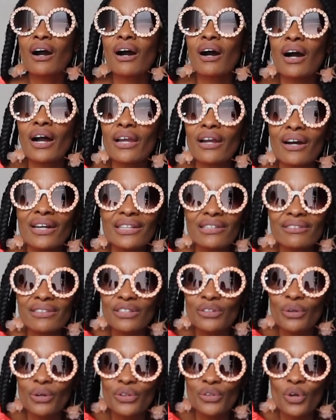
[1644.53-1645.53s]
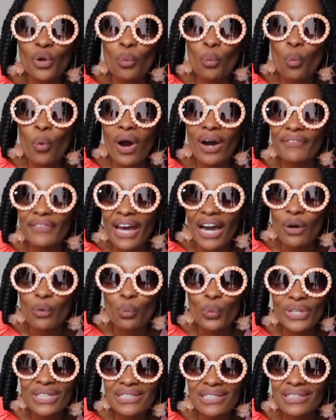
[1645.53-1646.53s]
I honestly don't know what that
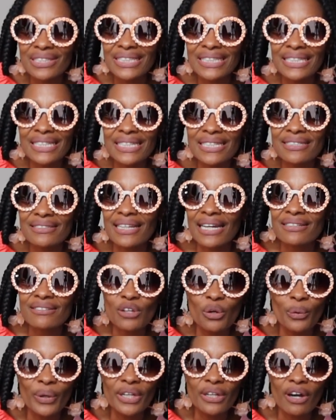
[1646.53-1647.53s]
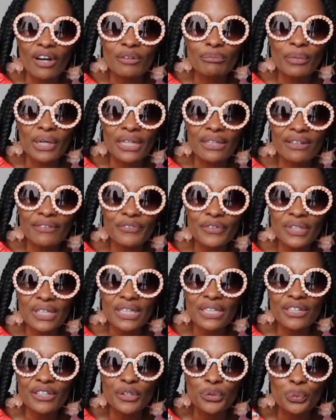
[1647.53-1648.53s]
whistling is that's going on, but if you
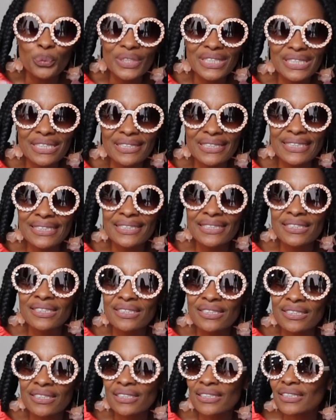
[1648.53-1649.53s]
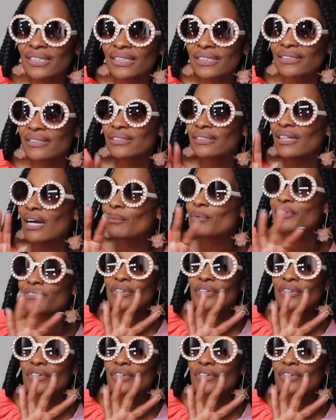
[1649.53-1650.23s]
can hear whistling, it's coming